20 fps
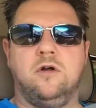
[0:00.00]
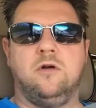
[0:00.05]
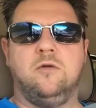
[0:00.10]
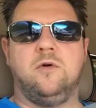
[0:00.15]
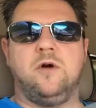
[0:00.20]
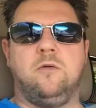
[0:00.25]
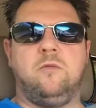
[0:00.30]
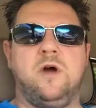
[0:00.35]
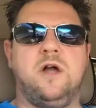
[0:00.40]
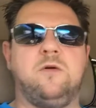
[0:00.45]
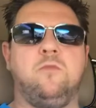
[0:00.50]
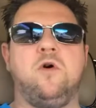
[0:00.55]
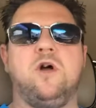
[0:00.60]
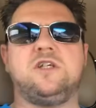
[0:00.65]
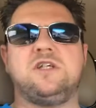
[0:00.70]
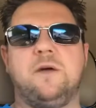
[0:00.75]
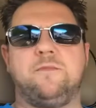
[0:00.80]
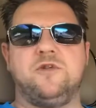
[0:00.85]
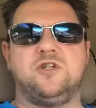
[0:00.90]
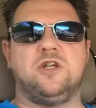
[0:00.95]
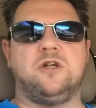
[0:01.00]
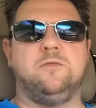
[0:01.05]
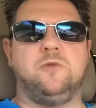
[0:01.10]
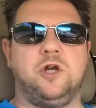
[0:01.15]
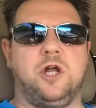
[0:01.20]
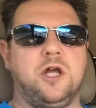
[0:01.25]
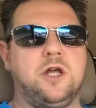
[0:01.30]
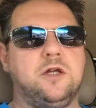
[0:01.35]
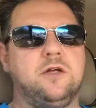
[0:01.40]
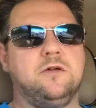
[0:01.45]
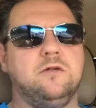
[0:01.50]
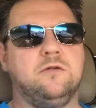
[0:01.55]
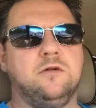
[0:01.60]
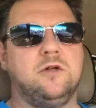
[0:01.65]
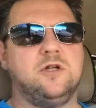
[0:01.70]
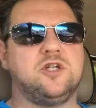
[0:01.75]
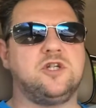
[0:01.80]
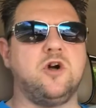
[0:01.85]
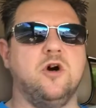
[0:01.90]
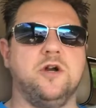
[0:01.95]
What's happened to the money?
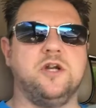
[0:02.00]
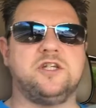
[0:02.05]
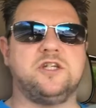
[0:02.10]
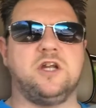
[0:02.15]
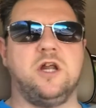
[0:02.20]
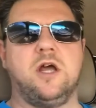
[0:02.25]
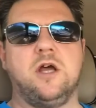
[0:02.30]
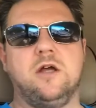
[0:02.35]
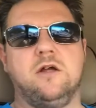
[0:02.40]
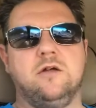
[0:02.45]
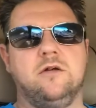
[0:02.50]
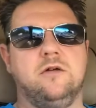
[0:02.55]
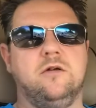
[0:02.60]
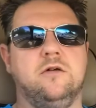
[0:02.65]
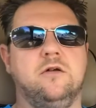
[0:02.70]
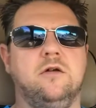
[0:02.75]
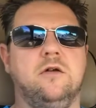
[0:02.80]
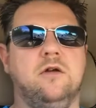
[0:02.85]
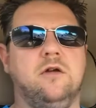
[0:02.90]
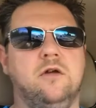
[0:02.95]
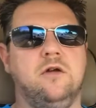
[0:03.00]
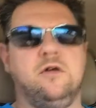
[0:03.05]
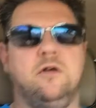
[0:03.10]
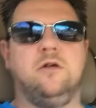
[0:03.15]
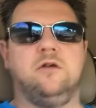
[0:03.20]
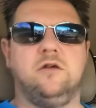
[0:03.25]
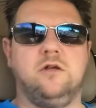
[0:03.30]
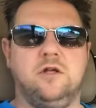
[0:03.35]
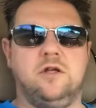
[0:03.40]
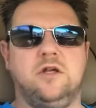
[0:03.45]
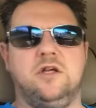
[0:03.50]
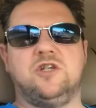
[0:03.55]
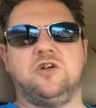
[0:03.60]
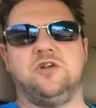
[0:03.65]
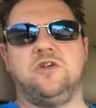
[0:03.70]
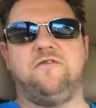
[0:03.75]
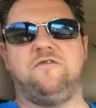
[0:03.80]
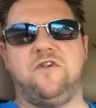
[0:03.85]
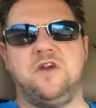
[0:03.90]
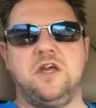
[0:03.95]
It's gone, isn't it? It's on
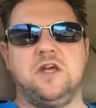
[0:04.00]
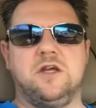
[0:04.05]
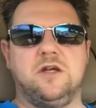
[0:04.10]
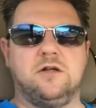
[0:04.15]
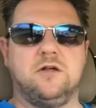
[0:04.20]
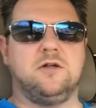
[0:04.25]
your feet.